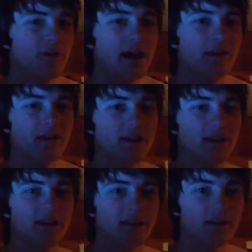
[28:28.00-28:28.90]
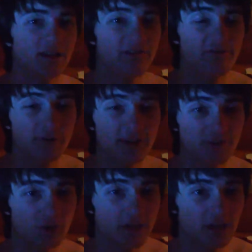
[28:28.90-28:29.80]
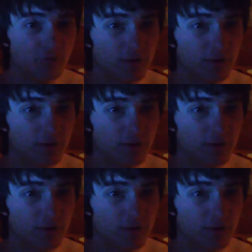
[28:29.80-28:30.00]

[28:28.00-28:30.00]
you know, it's okay